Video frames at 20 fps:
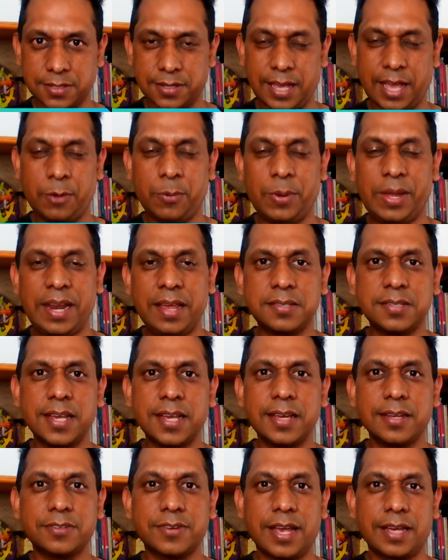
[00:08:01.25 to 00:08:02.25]
And when I
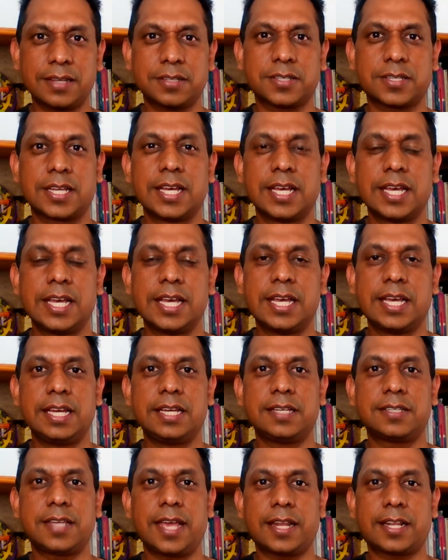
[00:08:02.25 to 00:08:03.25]
say trust,
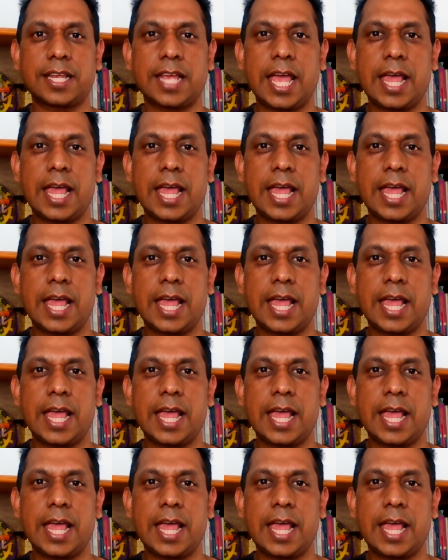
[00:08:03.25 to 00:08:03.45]
is that